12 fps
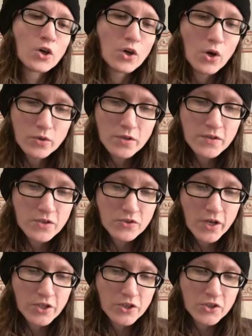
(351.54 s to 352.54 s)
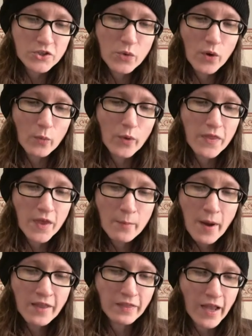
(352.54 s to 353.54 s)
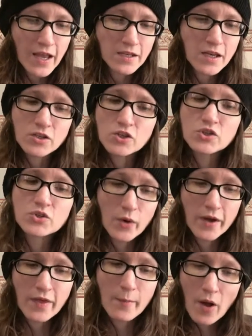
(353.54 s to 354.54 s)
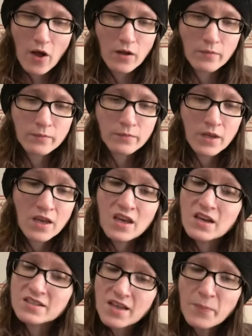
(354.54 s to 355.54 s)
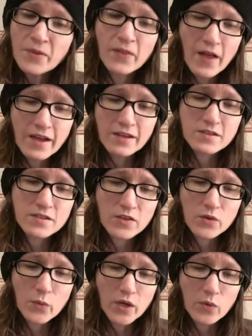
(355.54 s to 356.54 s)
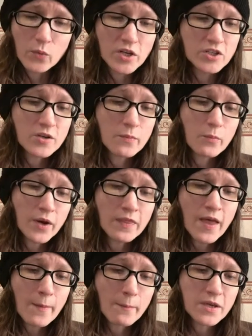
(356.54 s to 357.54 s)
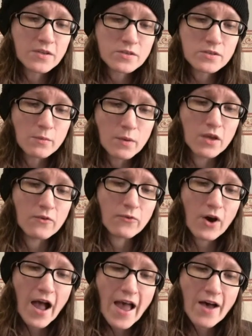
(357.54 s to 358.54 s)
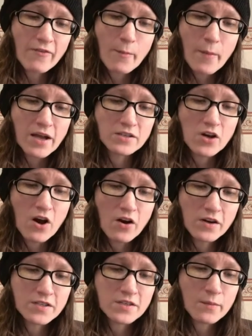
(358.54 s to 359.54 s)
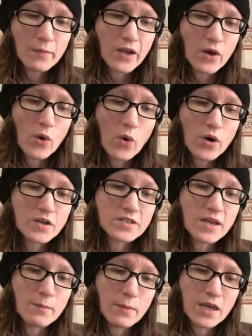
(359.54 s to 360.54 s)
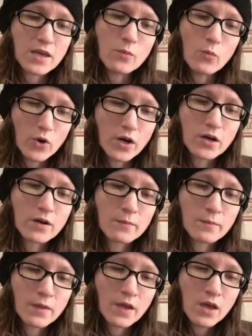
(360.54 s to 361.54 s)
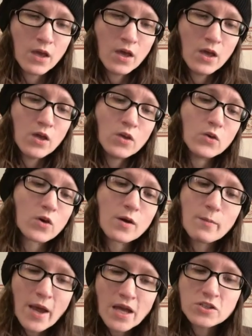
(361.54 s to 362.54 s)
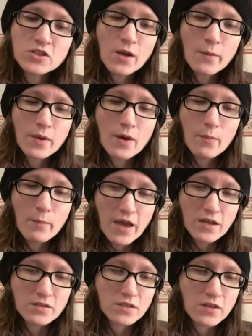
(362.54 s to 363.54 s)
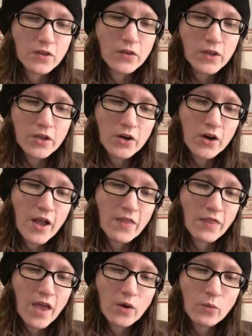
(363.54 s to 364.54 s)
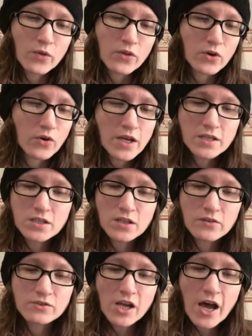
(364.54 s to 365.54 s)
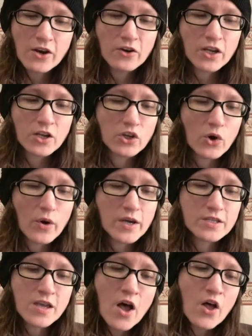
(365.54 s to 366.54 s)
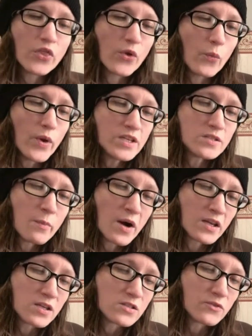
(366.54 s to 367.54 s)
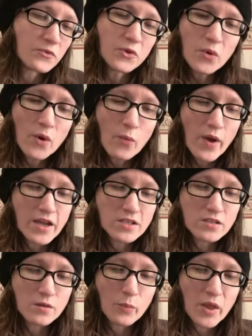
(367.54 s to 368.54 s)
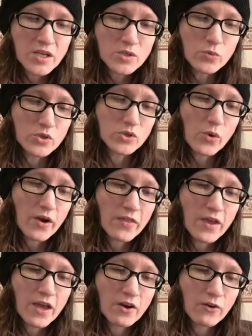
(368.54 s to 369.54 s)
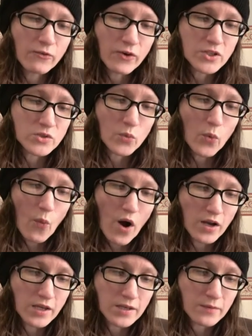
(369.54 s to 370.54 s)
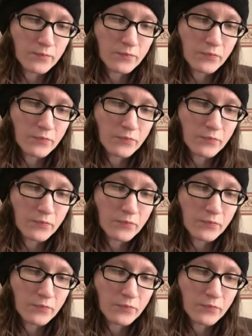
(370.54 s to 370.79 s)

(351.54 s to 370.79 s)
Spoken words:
"Go to the strangers who are within my land and destroy them all. Except the lion," said the Wicked Witch. "Bring that beast to me, for I have a mind to harness him like a horse and make him work." "Your commands be obeyed," said the leader, and then with a great deal of chattering and noise, the winged monkeys flew away to the place where Dorothy and her friends were walking.